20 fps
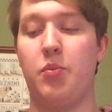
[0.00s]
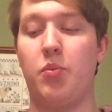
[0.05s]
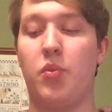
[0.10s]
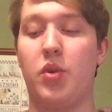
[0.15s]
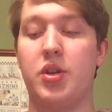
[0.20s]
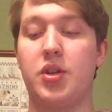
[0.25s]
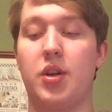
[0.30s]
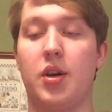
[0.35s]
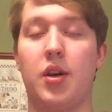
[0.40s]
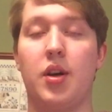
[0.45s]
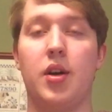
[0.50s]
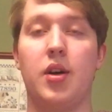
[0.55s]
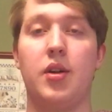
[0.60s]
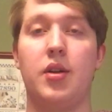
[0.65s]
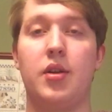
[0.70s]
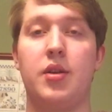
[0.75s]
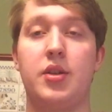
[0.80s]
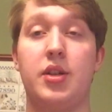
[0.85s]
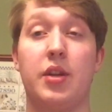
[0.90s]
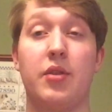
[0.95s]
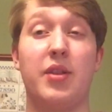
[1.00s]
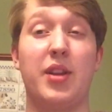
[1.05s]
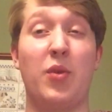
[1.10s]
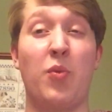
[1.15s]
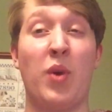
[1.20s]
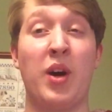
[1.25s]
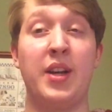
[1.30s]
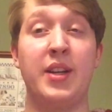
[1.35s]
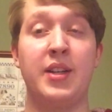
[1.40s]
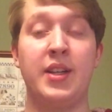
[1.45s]
which are generally
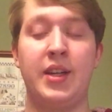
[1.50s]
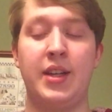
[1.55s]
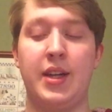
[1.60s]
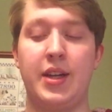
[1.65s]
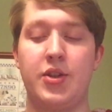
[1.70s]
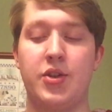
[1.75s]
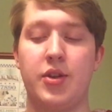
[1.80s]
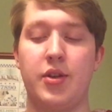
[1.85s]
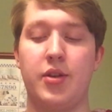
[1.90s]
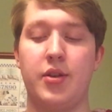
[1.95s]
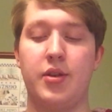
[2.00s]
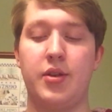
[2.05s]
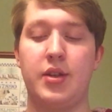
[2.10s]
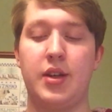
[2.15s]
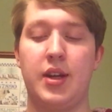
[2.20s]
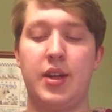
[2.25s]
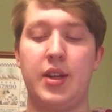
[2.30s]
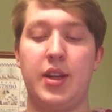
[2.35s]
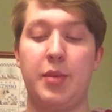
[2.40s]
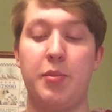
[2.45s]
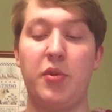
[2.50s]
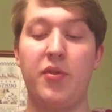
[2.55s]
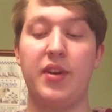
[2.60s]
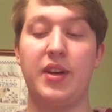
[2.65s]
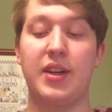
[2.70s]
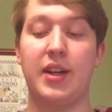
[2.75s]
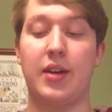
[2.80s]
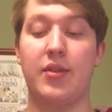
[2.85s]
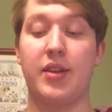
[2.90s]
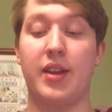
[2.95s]
white teenagers, and
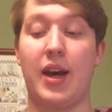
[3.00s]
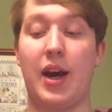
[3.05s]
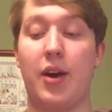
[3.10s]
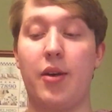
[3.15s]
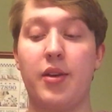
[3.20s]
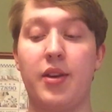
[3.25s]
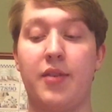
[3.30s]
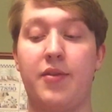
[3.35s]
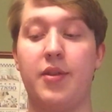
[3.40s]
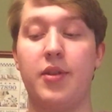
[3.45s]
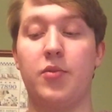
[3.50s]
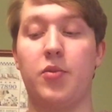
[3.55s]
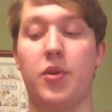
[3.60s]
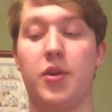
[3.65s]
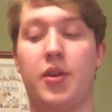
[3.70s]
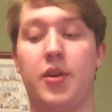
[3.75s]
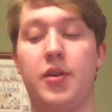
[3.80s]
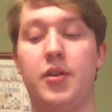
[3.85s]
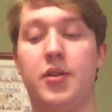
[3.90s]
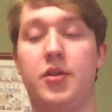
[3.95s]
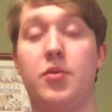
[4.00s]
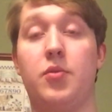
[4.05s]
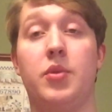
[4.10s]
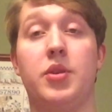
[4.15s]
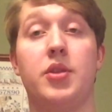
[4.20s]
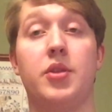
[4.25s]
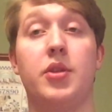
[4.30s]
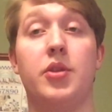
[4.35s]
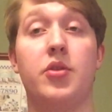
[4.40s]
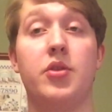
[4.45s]
moving down to the hourly field workers,
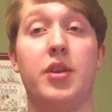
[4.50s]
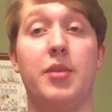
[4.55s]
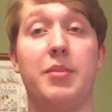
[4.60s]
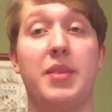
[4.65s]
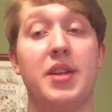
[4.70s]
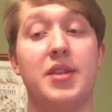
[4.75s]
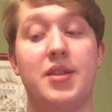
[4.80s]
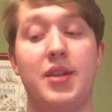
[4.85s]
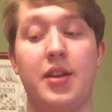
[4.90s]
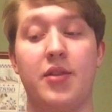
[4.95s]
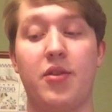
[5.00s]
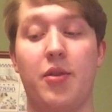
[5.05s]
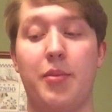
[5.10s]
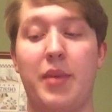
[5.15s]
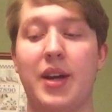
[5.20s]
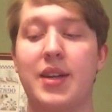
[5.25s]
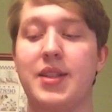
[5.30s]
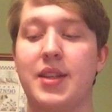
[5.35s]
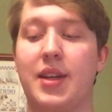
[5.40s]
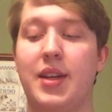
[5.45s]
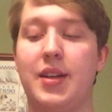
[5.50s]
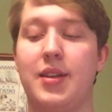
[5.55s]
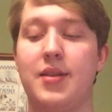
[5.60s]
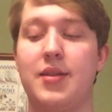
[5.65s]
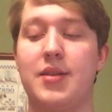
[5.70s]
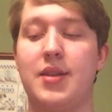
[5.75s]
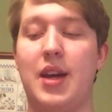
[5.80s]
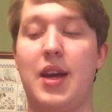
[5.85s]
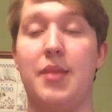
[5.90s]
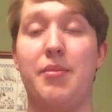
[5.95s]
which are usually mestizo
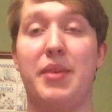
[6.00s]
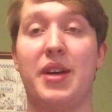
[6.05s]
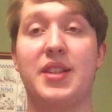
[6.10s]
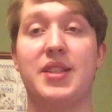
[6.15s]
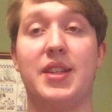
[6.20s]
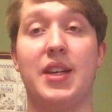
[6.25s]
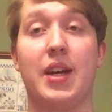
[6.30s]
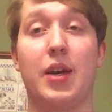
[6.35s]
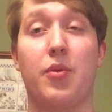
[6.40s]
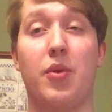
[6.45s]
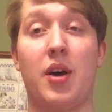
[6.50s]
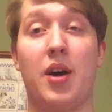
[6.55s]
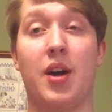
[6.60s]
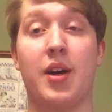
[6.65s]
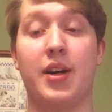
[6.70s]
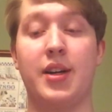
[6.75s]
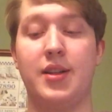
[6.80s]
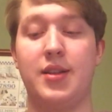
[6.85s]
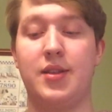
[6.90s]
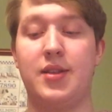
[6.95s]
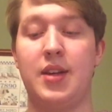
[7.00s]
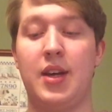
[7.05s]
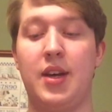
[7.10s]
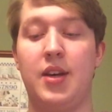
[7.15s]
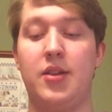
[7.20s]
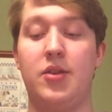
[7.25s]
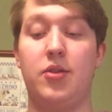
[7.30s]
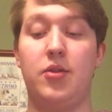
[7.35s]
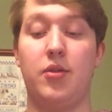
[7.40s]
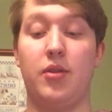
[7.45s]
Mexicans and Mixtec Oaxacans,
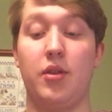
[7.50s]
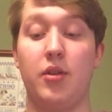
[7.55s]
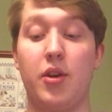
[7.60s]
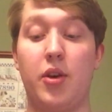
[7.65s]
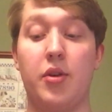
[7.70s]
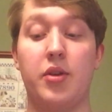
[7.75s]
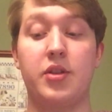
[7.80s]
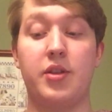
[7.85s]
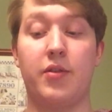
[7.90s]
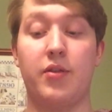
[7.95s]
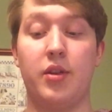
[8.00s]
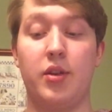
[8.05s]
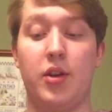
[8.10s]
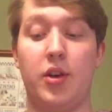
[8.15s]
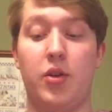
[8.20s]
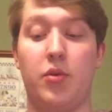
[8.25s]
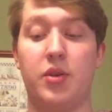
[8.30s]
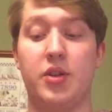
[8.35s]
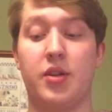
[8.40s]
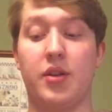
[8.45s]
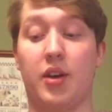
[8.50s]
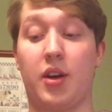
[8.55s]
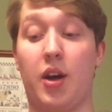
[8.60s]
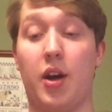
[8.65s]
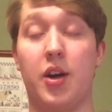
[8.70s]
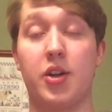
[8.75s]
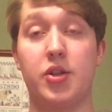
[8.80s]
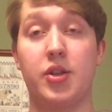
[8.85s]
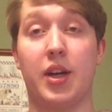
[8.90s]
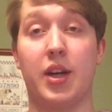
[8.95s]
to the lowest of the low, which are the
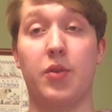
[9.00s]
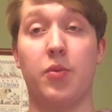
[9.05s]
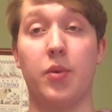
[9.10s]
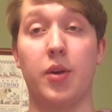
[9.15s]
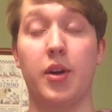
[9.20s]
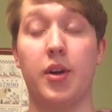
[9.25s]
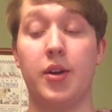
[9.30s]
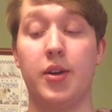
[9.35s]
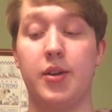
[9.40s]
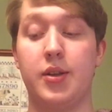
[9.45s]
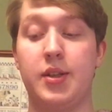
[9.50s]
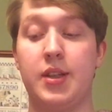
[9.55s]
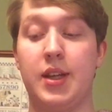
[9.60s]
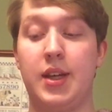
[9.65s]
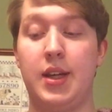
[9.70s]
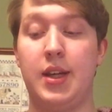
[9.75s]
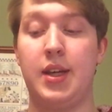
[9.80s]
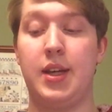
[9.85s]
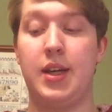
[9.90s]
contract workers,